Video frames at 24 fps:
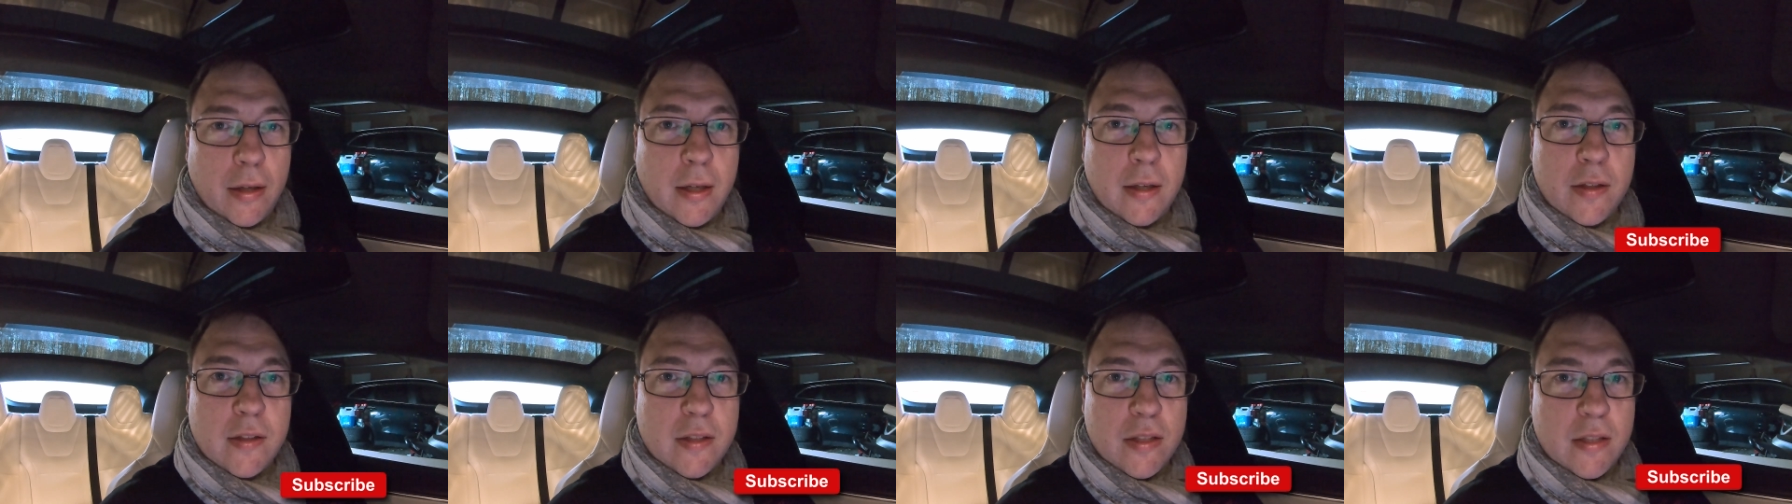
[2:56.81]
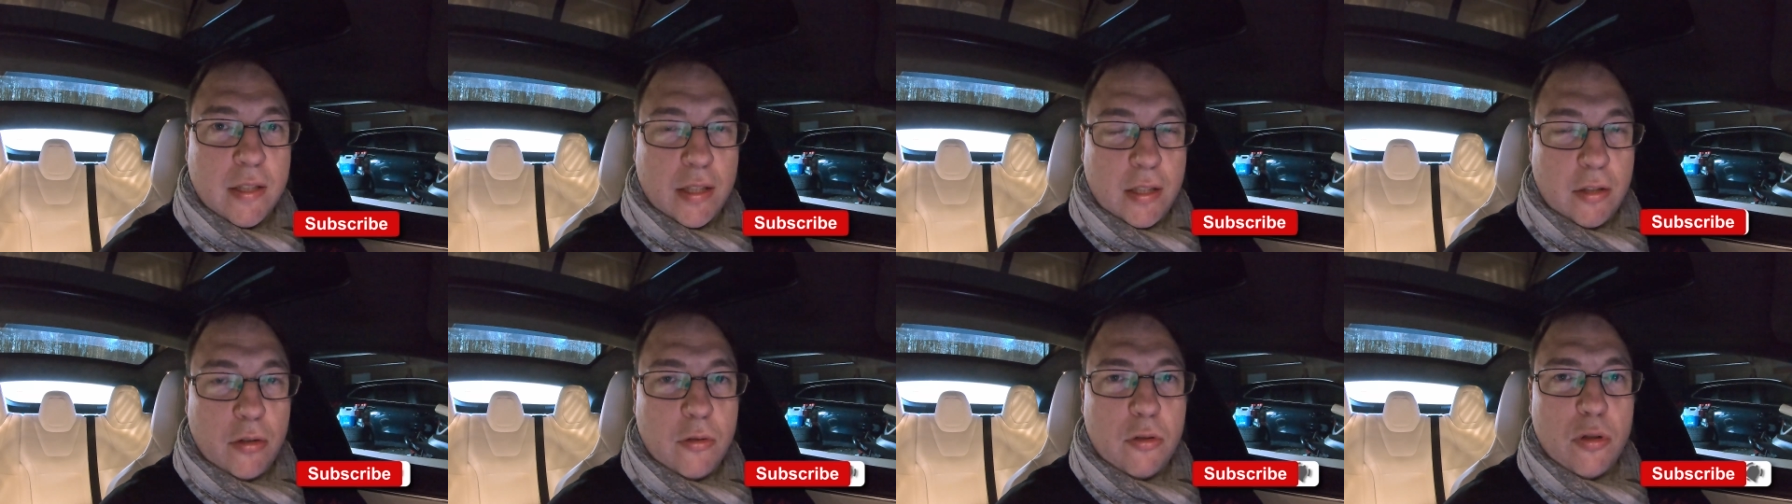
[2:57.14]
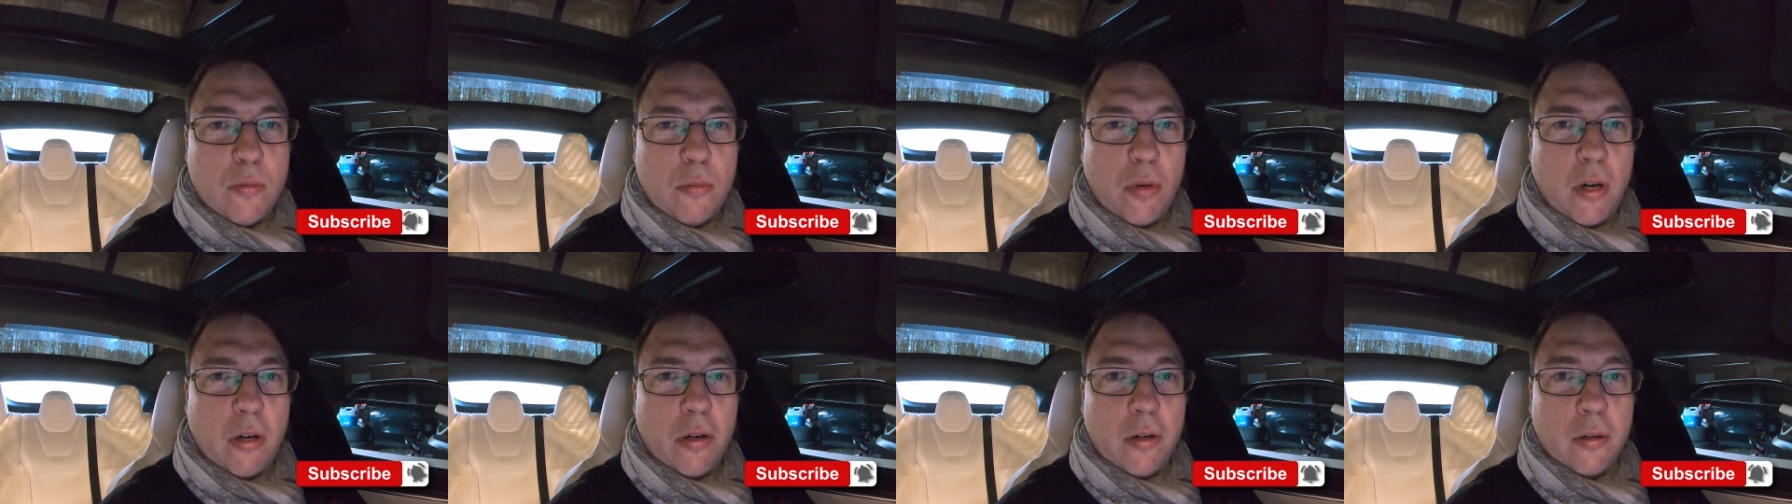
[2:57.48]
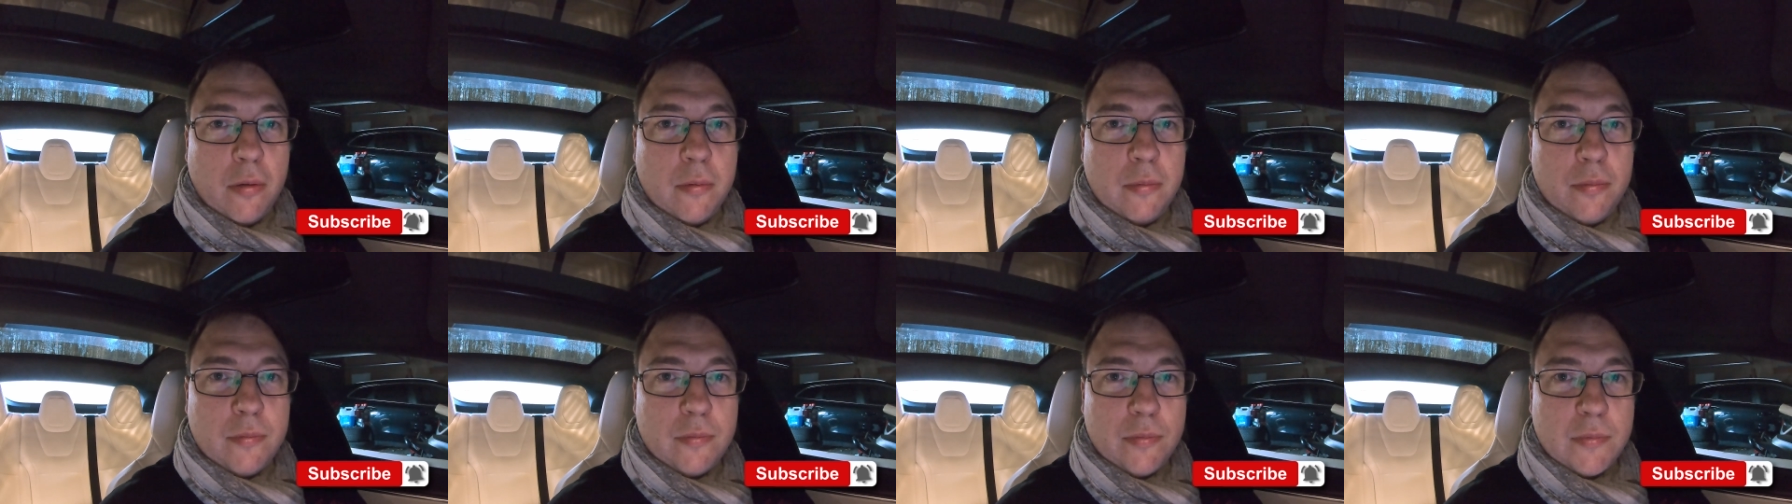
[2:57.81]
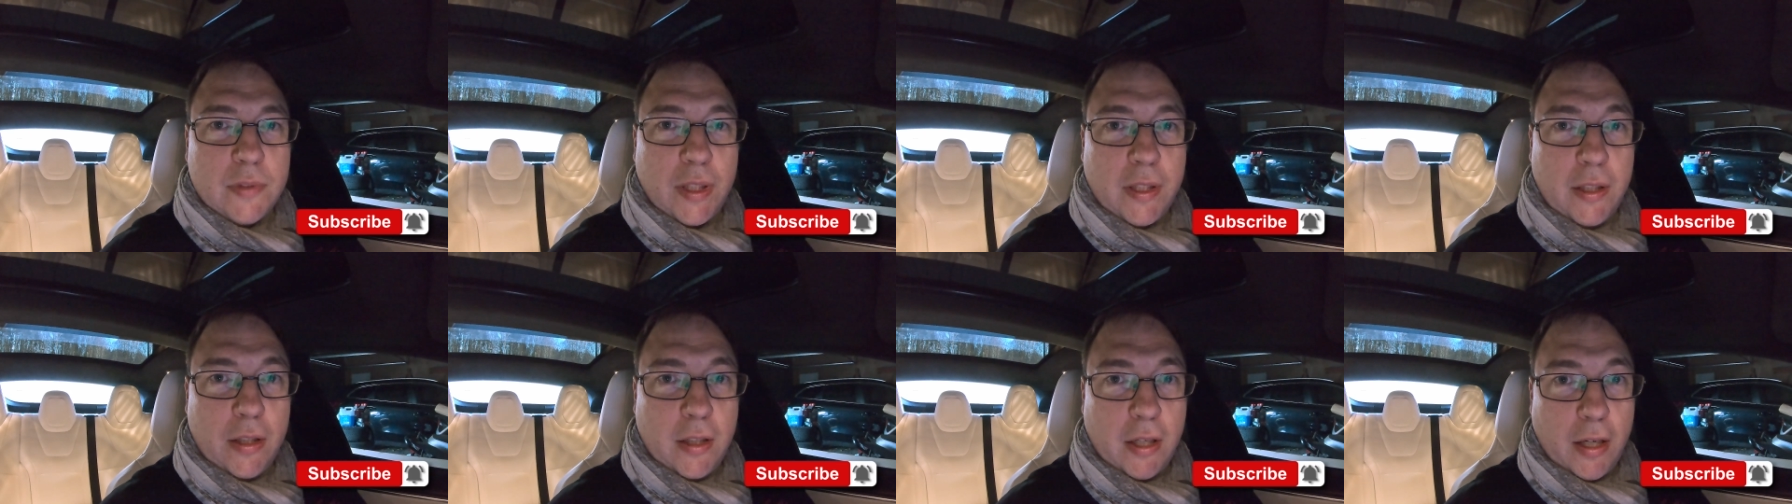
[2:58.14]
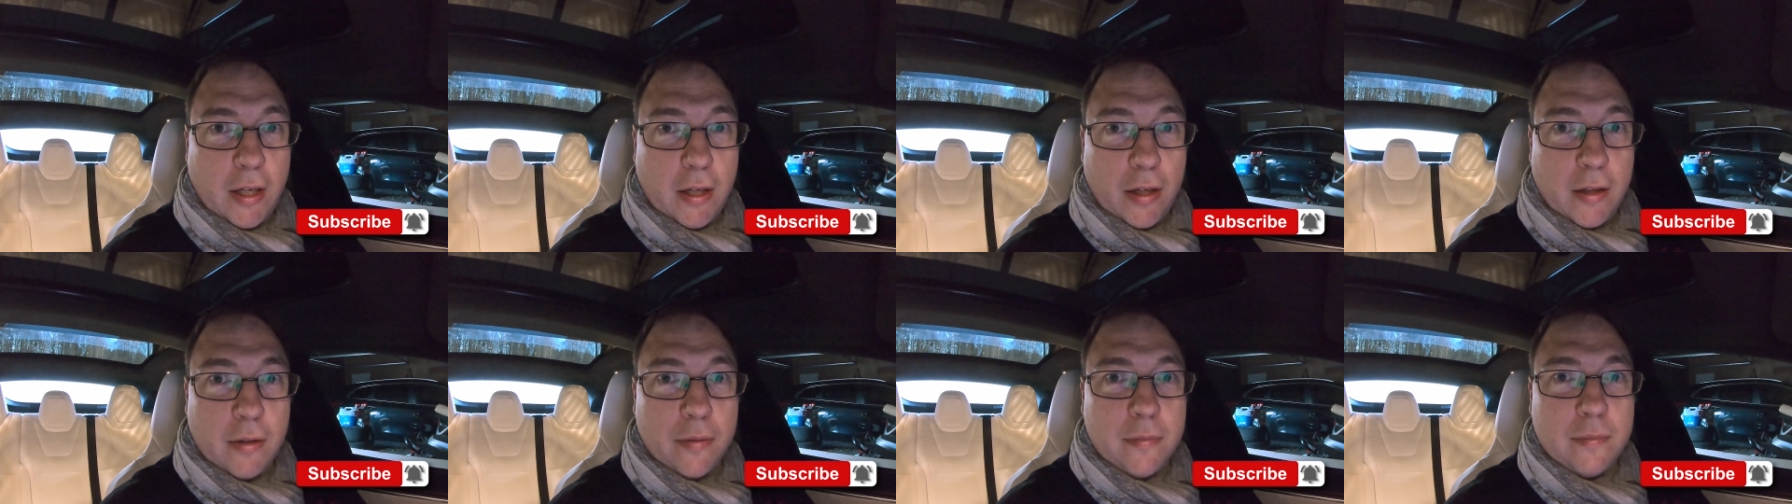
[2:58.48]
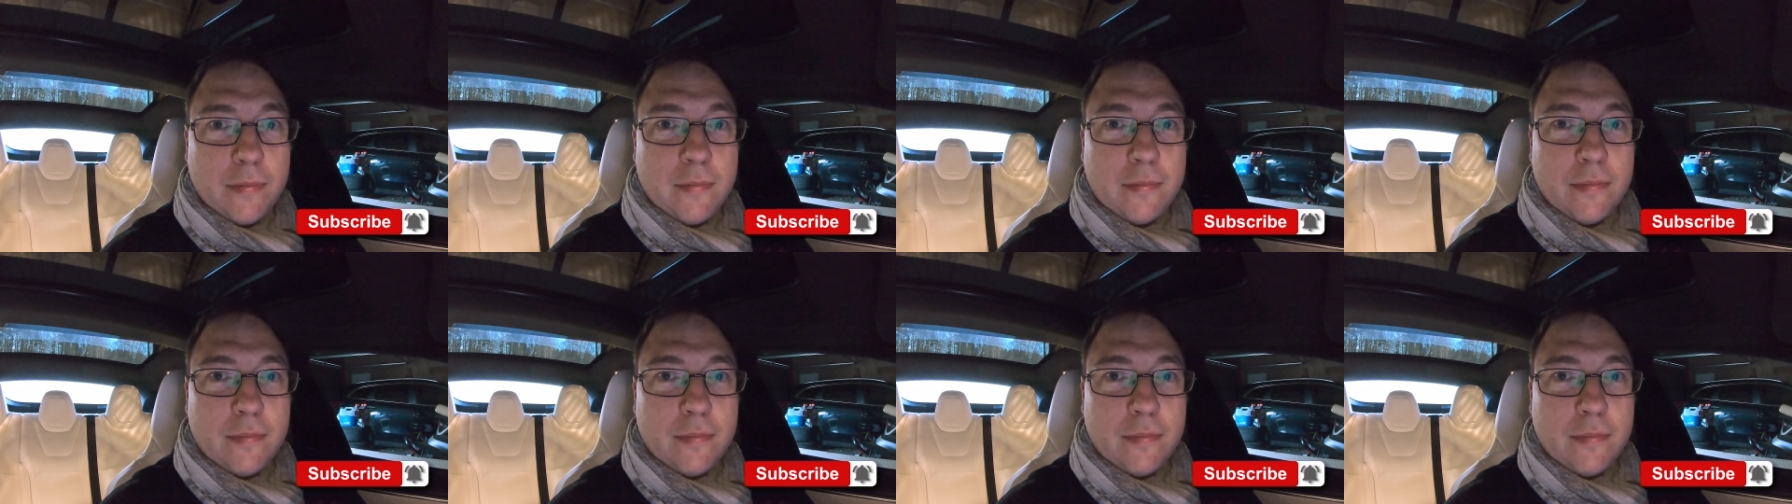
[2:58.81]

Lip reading: I see you tomorrow. Take care.